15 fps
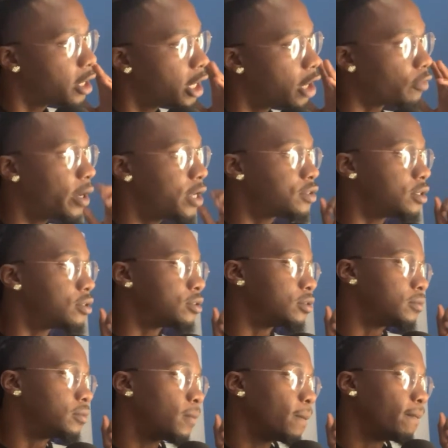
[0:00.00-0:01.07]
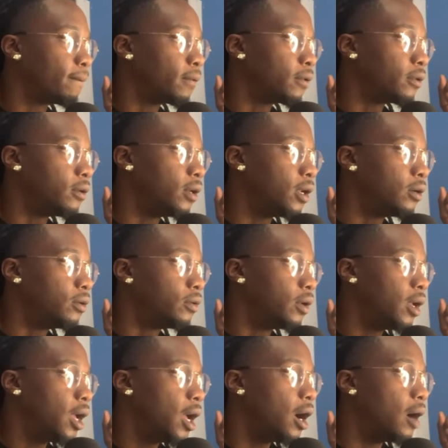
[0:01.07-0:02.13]
and racism, you know?
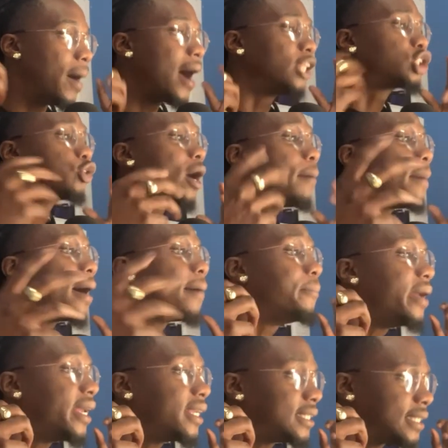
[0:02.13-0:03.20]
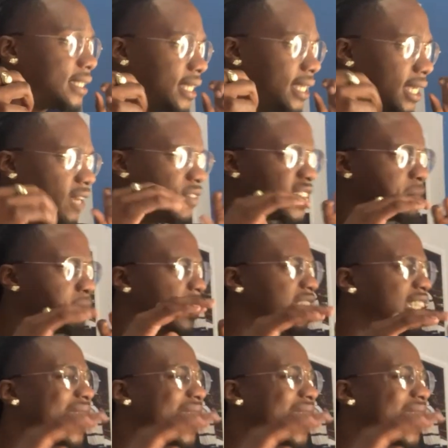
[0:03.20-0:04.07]
I try my best to give as much